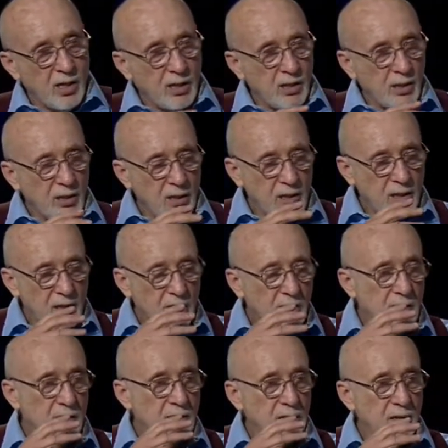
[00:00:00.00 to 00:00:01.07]
He
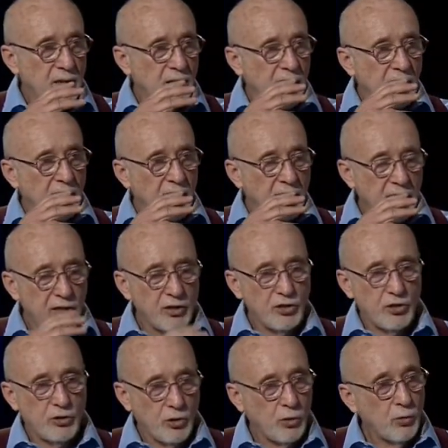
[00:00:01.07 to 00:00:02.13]
has
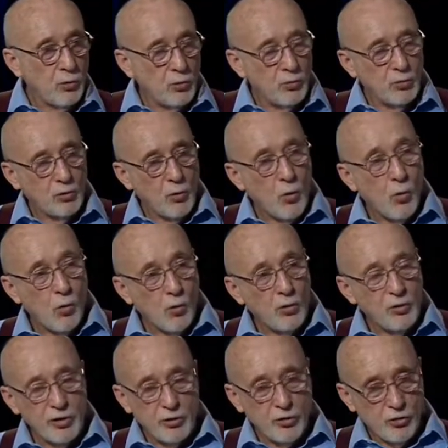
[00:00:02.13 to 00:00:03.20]
told all
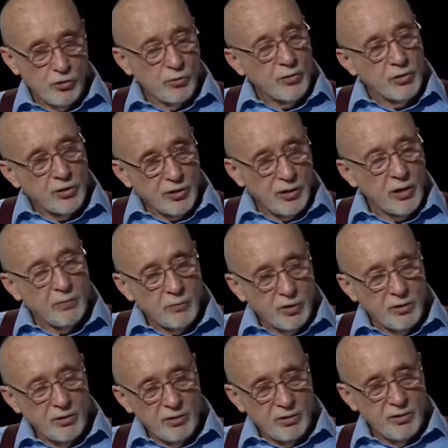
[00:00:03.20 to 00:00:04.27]
the insurance
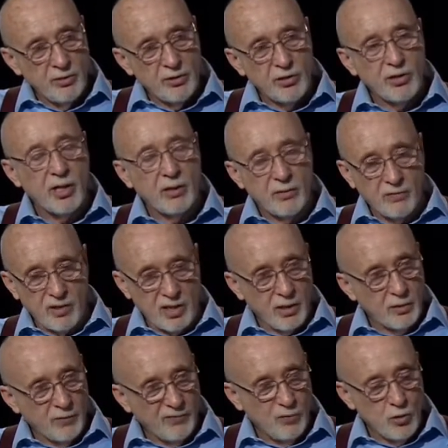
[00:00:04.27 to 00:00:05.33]
companies in the state of
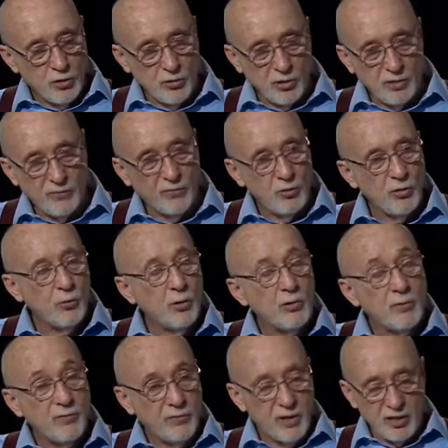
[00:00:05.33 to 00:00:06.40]
California, if you are
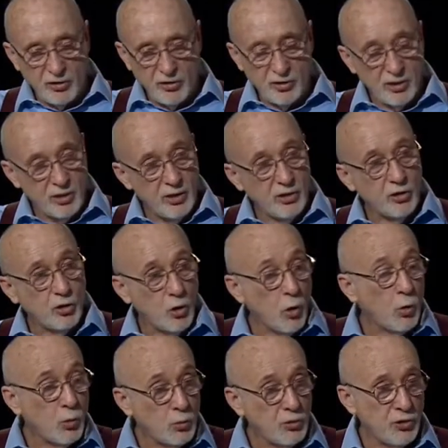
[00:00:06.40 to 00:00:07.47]
investing in
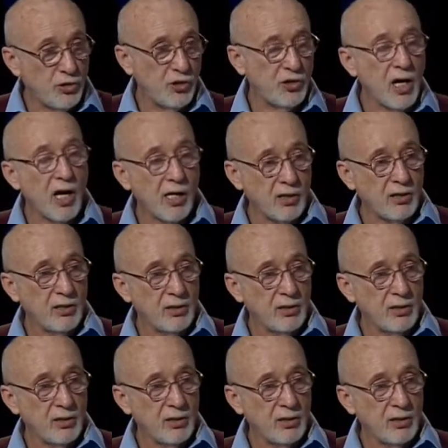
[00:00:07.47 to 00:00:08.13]
coal stocks